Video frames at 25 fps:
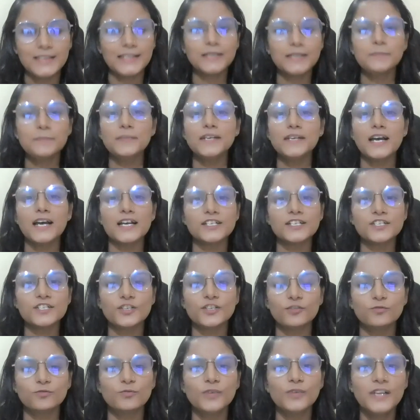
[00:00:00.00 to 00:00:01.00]
Let me
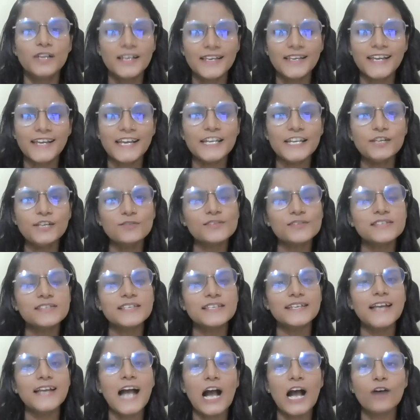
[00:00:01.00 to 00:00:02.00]
ask you, can you
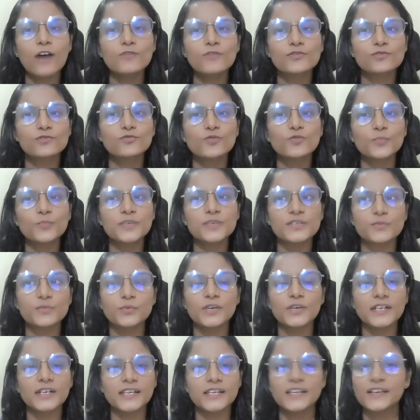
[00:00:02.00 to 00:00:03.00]
see how Zoom is
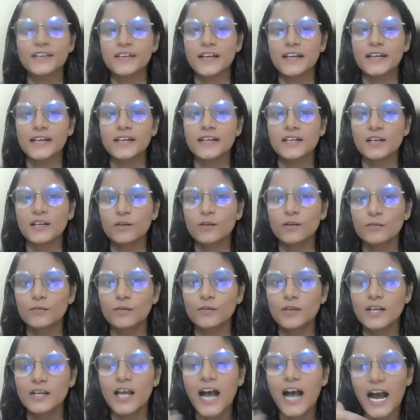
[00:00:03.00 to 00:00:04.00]
working right now?
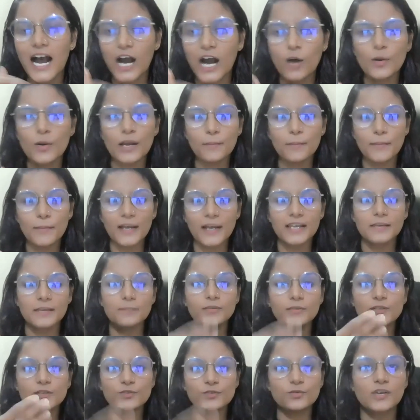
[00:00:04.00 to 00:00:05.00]
How am I
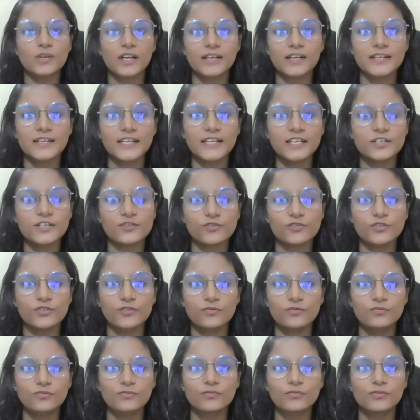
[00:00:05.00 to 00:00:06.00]
able to connect to
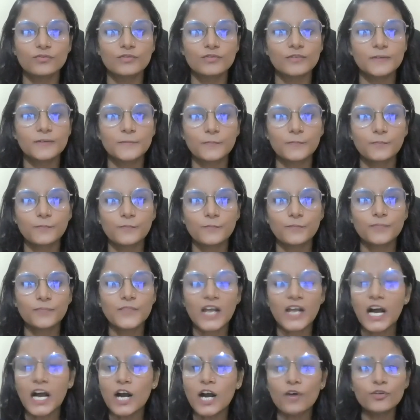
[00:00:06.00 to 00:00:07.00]
you?
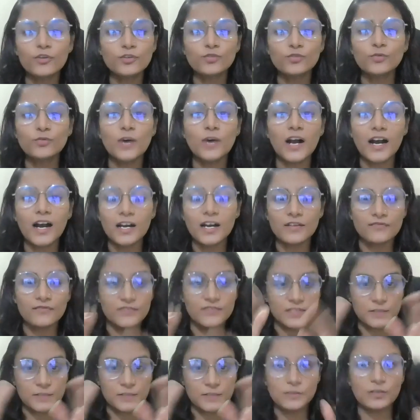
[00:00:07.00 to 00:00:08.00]
How you are
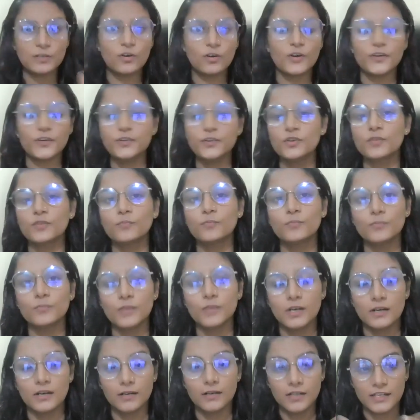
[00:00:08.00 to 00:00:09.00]
visible on your,
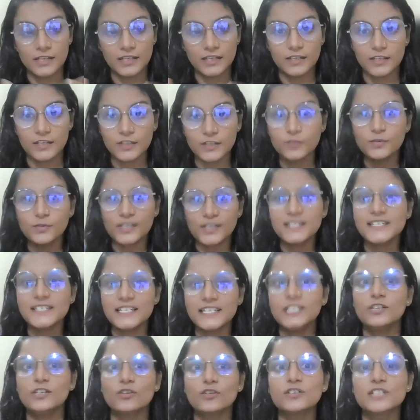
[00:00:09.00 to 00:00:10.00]
you can
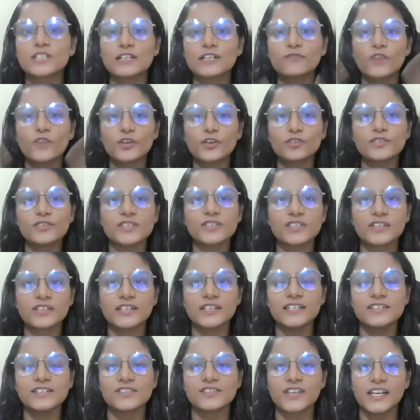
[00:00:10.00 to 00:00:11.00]
see yourself on your
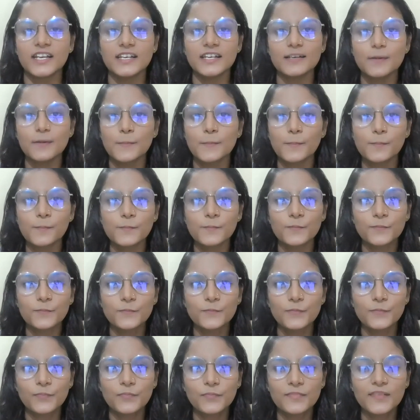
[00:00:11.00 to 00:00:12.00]
screens, right?
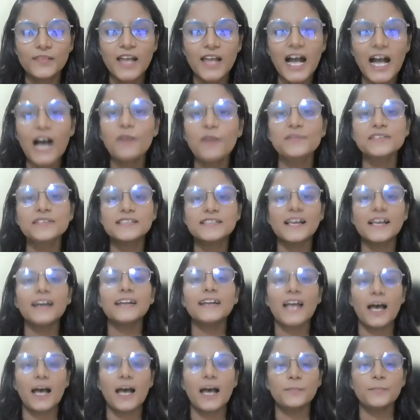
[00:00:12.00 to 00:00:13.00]
How is
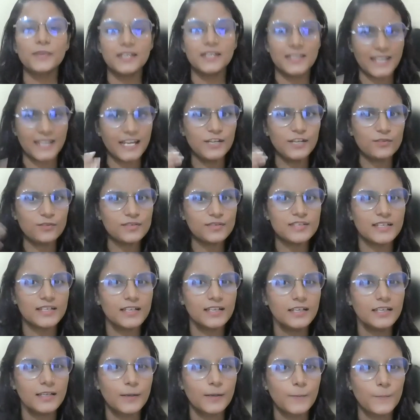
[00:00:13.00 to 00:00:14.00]
that happening? Can you
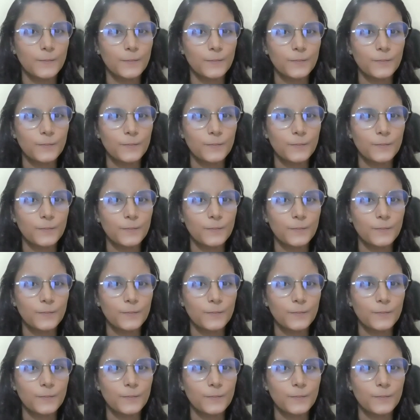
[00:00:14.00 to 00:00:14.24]
see?